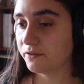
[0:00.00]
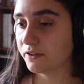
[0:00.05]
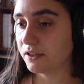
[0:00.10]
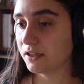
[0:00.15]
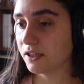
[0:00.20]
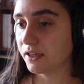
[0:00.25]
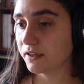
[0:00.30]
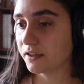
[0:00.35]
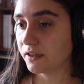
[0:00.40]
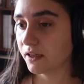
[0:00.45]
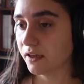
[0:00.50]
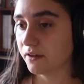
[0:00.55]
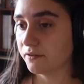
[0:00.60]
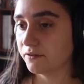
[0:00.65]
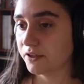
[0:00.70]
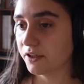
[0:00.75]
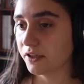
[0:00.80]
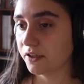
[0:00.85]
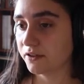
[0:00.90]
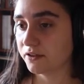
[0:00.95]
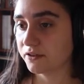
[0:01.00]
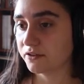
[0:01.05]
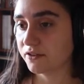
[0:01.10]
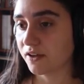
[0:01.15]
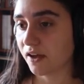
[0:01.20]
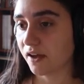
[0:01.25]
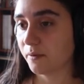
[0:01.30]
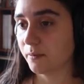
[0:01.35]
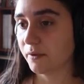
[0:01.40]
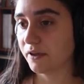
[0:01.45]
feel like every other
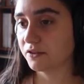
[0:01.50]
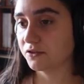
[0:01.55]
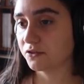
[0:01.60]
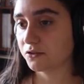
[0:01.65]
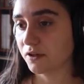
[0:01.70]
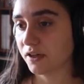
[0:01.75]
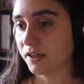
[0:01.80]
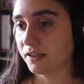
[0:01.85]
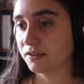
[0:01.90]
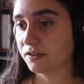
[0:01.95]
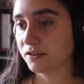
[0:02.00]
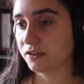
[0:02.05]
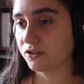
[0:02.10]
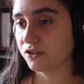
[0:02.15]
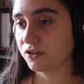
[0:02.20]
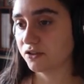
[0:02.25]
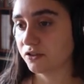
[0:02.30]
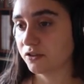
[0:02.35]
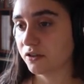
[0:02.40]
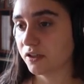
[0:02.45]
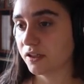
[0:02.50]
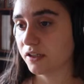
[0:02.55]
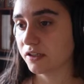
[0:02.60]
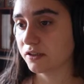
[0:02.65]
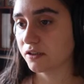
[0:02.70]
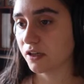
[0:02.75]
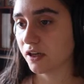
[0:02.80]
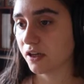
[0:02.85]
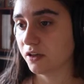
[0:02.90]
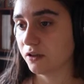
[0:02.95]
time I try digital
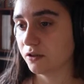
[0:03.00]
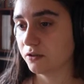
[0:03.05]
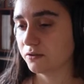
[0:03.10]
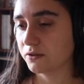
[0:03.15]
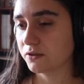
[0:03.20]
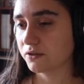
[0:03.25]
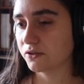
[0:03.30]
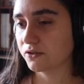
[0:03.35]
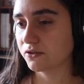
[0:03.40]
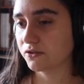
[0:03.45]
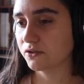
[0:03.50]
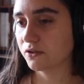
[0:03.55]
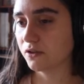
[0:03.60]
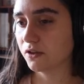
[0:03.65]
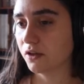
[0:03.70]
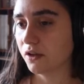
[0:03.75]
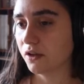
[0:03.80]
art, I always